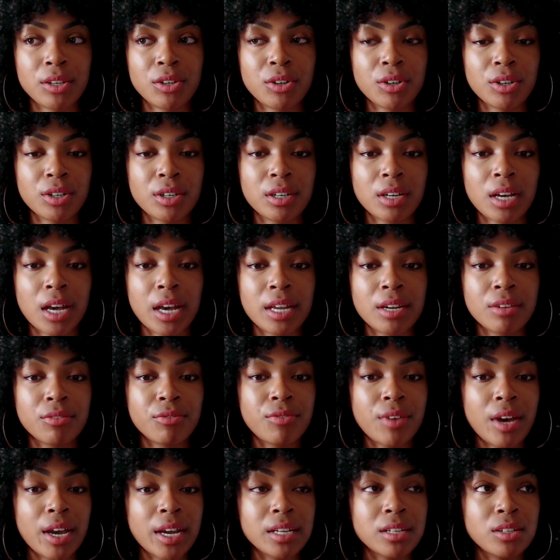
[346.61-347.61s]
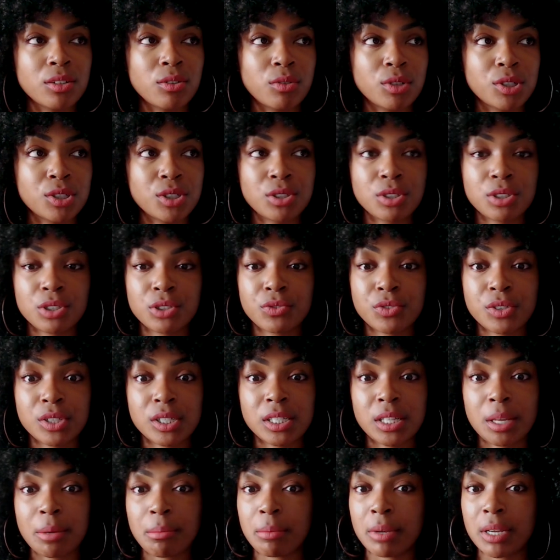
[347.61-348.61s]
You're going to kind of find or search for
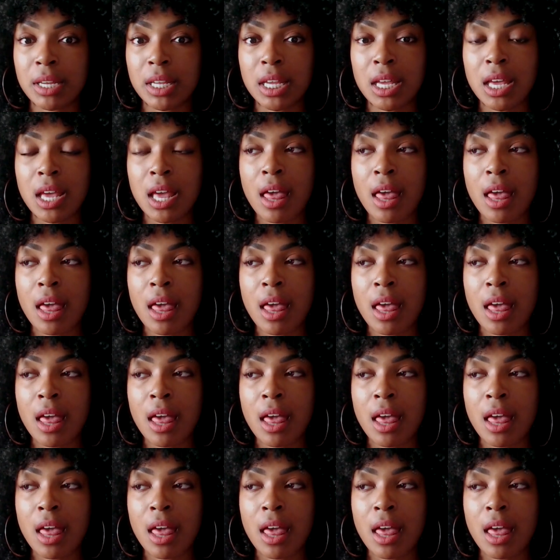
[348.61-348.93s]
somebody